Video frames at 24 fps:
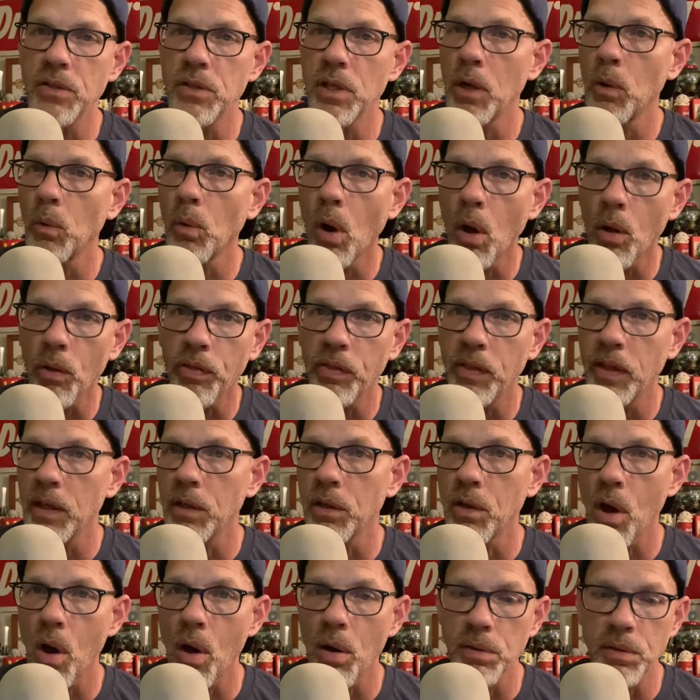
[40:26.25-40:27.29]
They were all thin
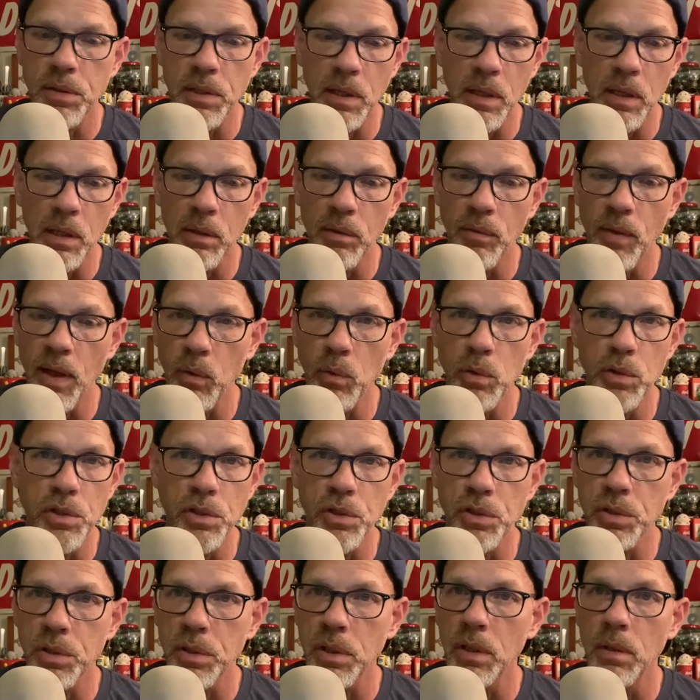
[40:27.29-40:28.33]
content. They were
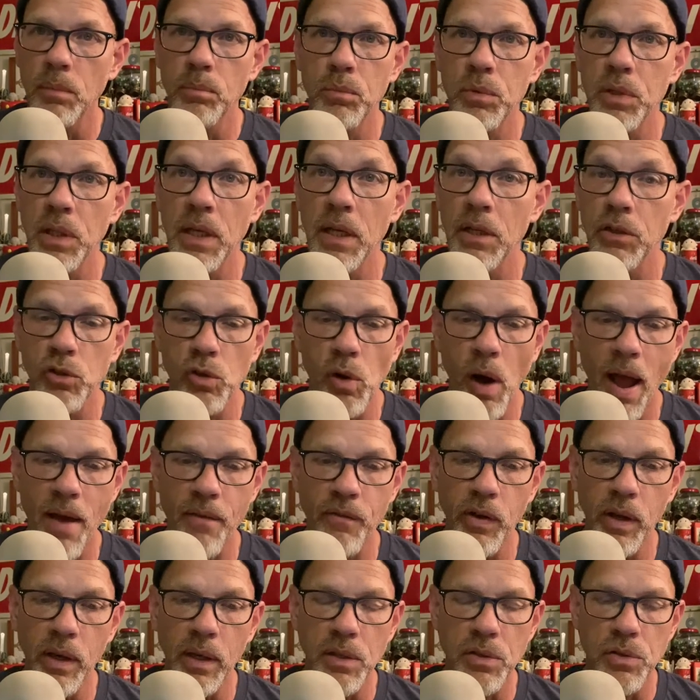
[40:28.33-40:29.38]
just to, to get
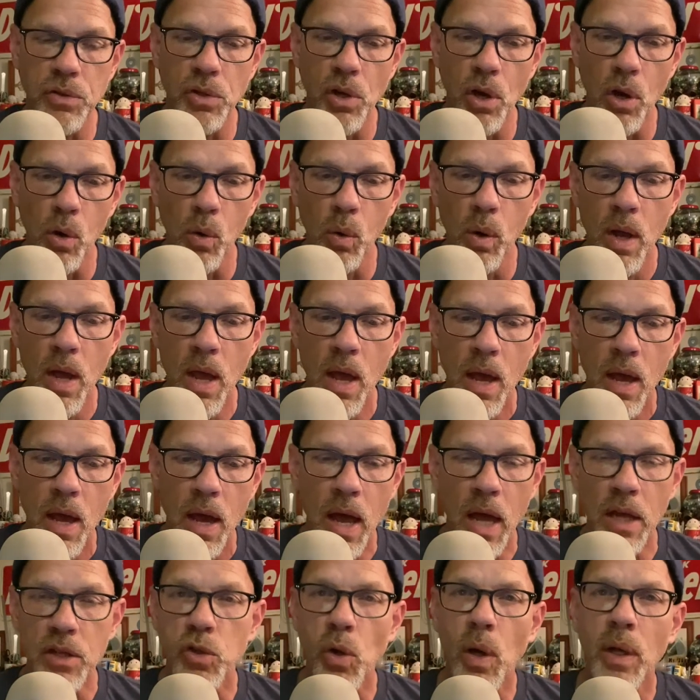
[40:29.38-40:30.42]
traffic, and so
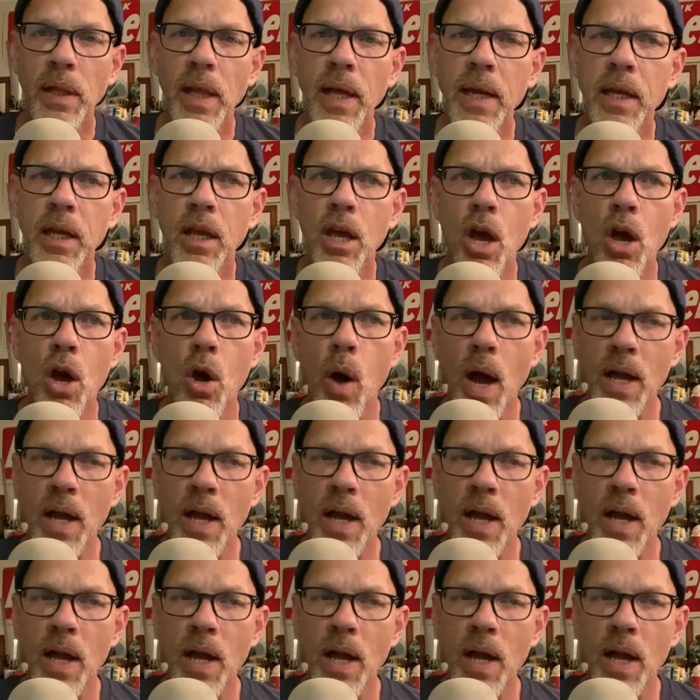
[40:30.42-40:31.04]
uh, so I let it go.